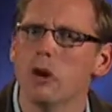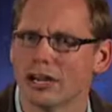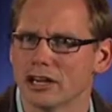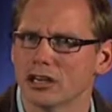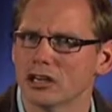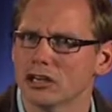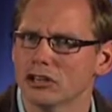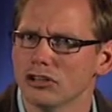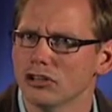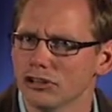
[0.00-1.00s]
Wait,
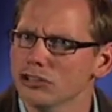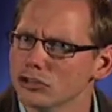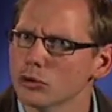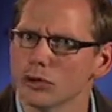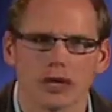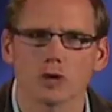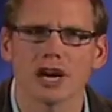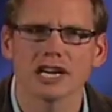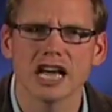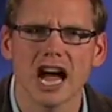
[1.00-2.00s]
you're doing it
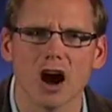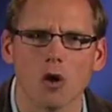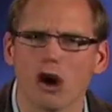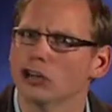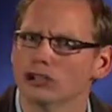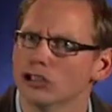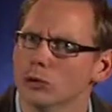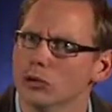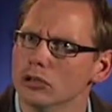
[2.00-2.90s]
right now, aren't you?